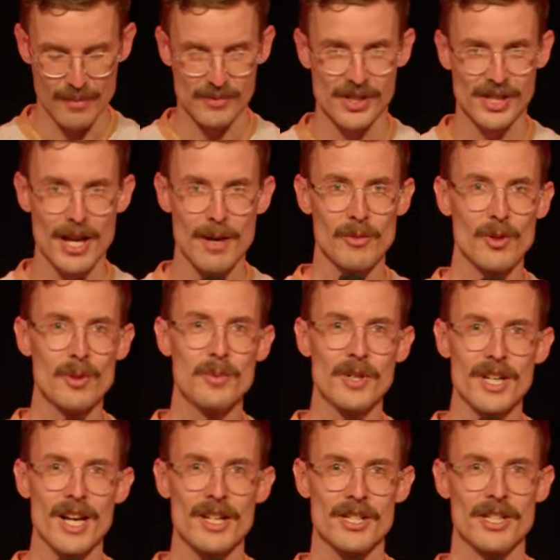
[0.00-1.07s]
Sam
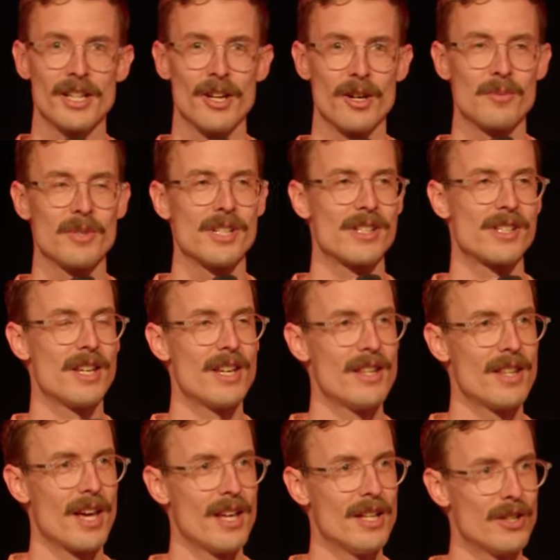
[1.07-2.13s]
Aubrey actually helped me to see
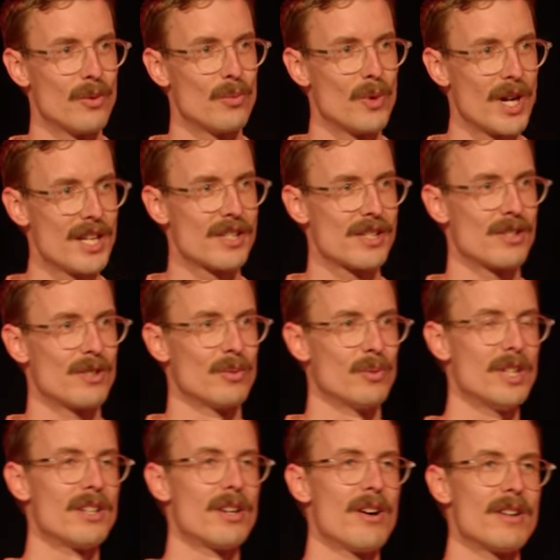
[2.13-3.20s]
that in the West,
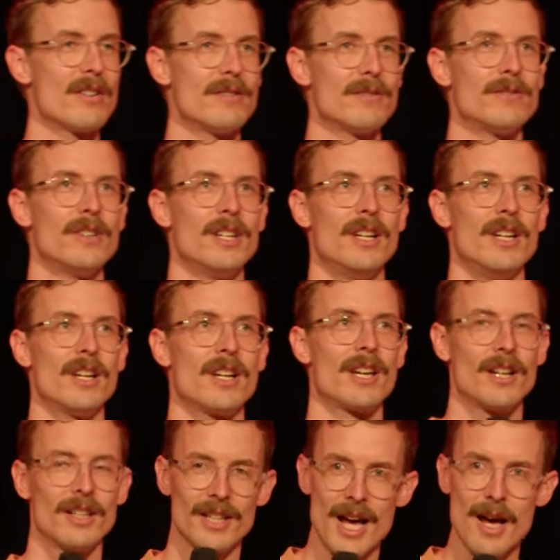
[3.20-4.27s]
we kind of
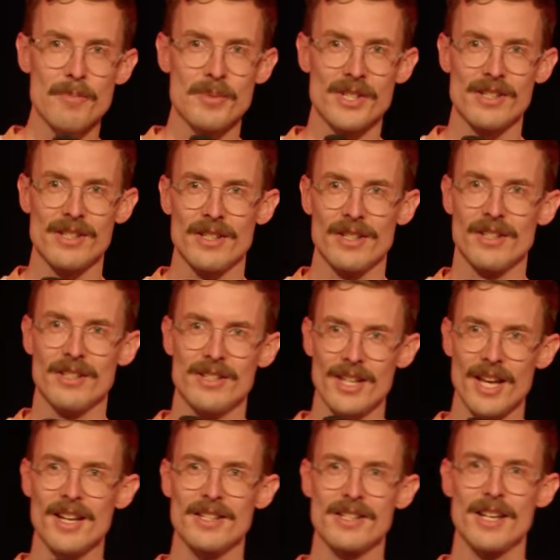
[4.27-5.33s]
collapse
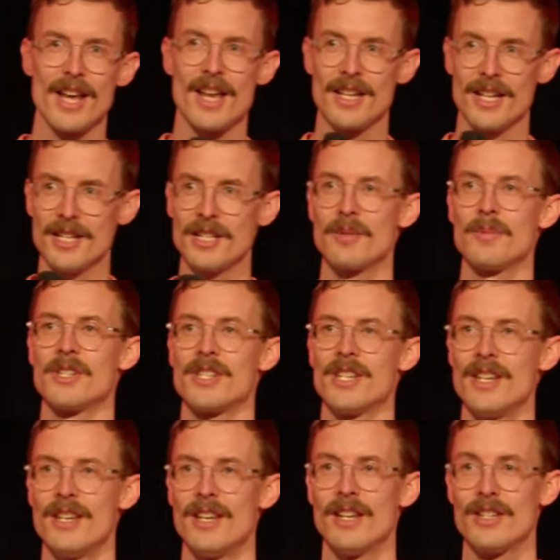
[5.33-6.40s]
sex and
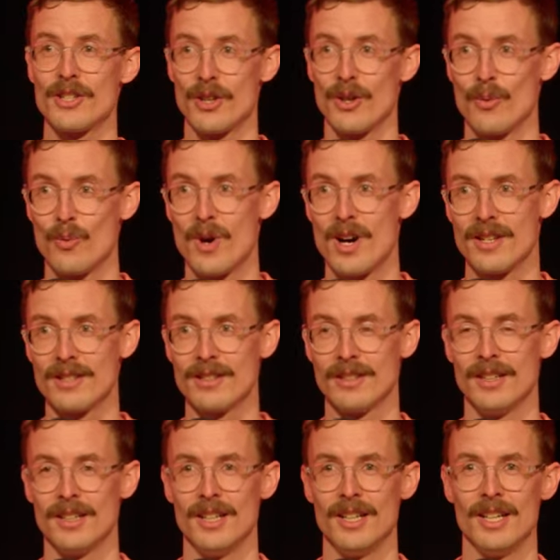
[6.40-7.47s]
intimacy into the one.
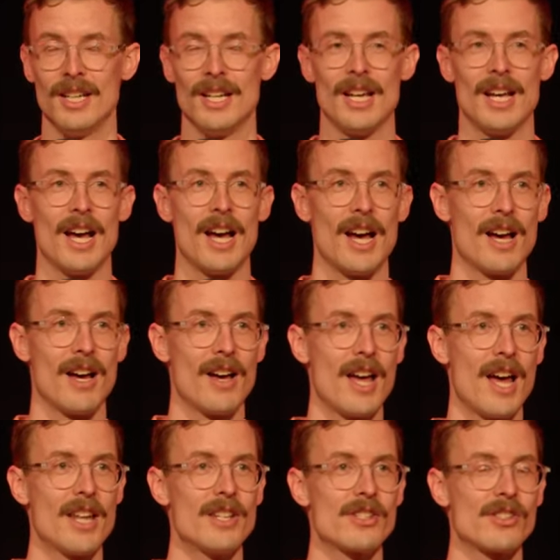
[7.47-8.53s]

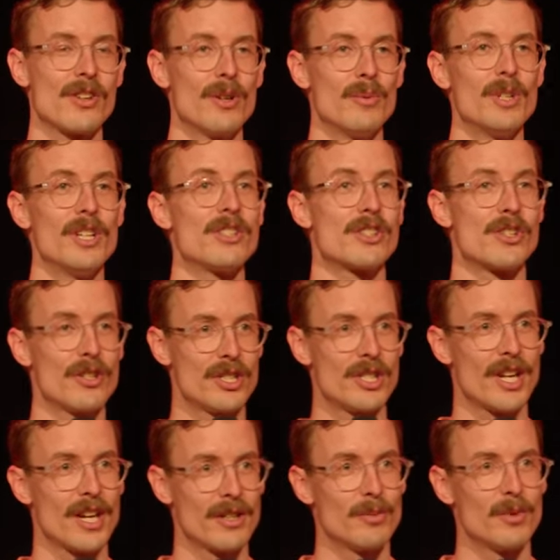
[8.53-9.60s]
And so we
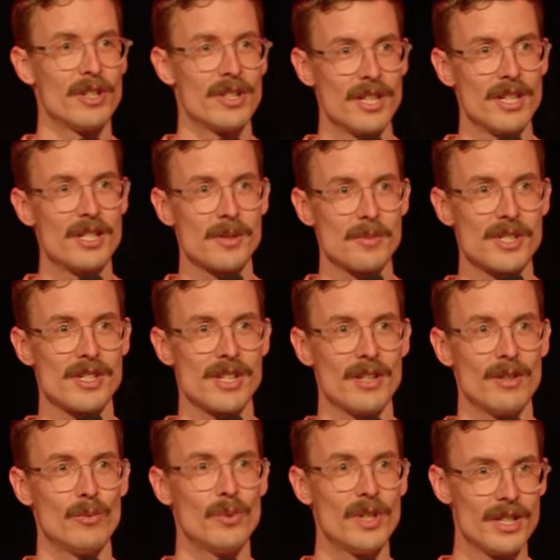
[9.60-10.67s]
associate the word
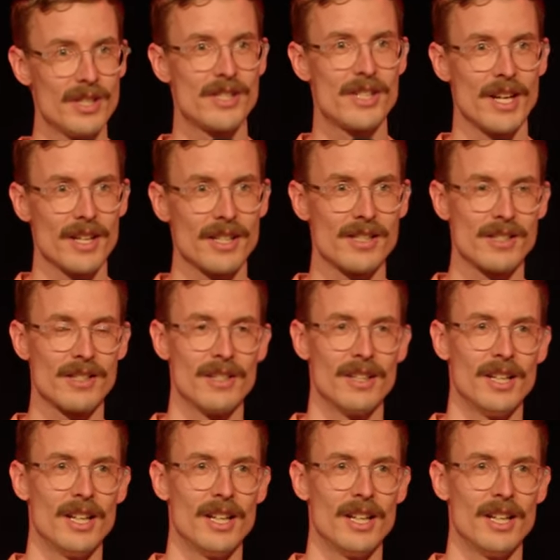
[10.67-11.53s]
intimacy with sex.